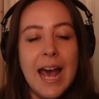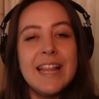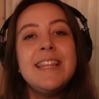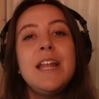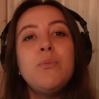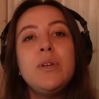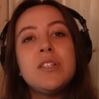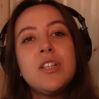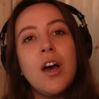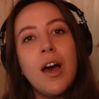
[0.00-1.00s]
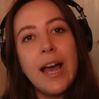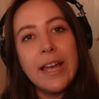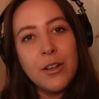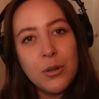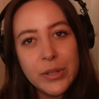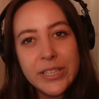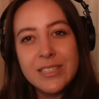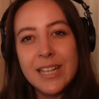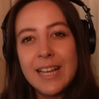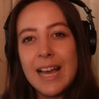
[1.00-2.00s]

And then we start increasing